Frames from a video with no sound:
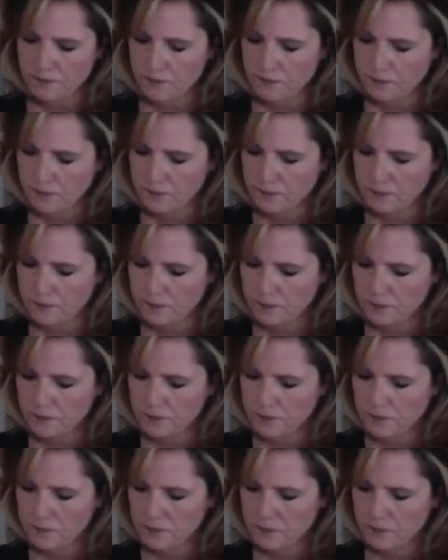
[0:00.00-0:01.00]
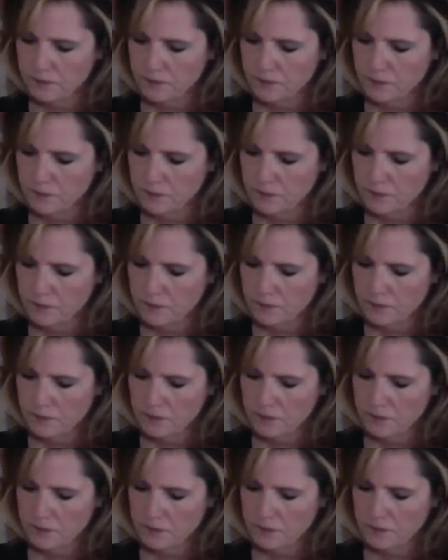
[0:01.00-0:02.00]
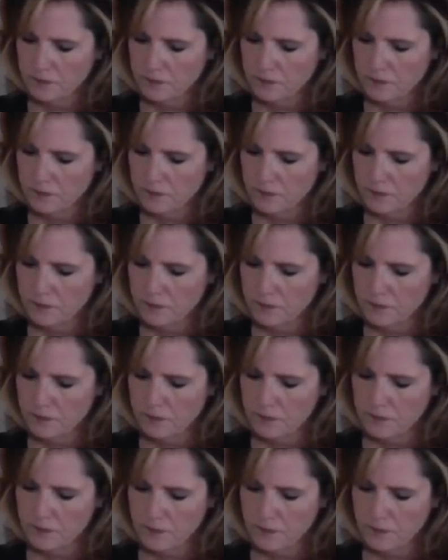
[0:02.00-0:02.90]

Nobody speaks.